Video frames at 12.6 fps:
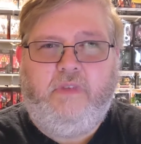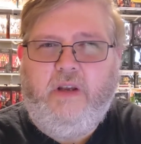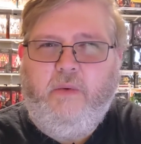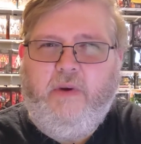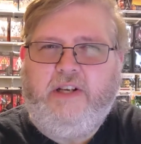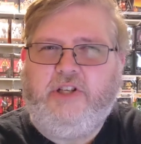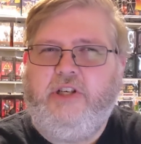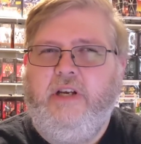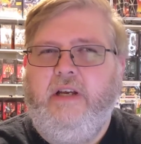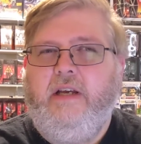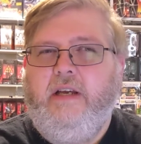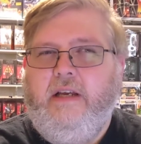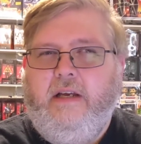Which,
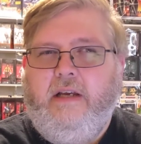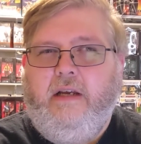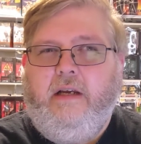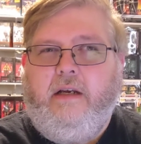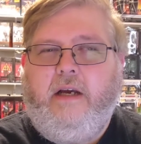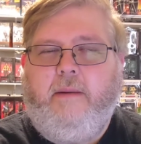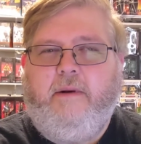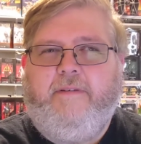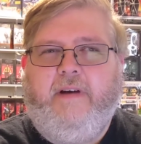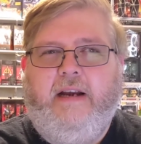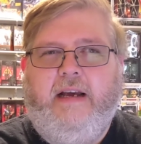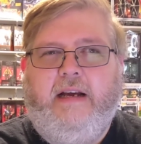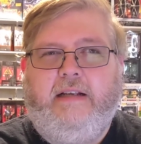come to
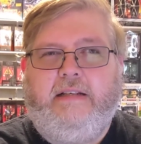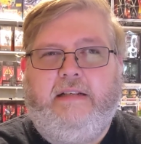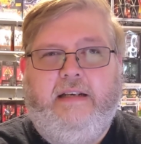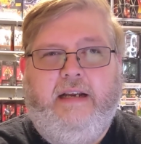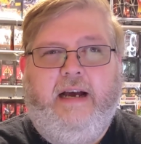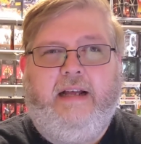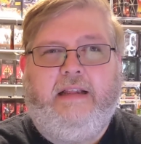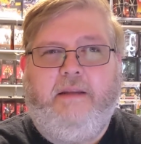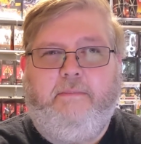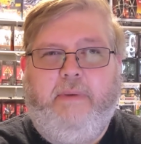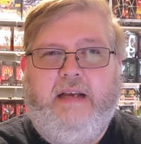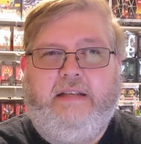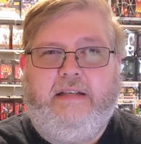find out, is not the
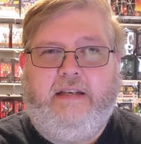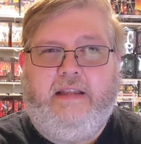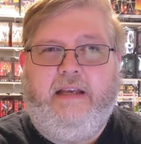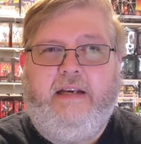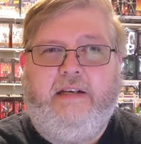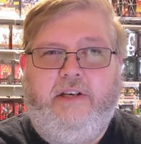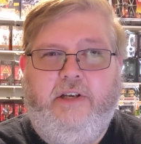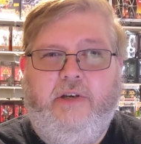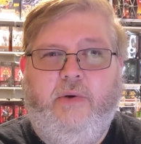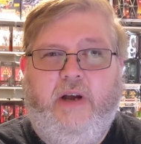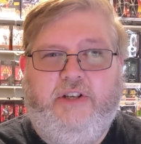best thing to do,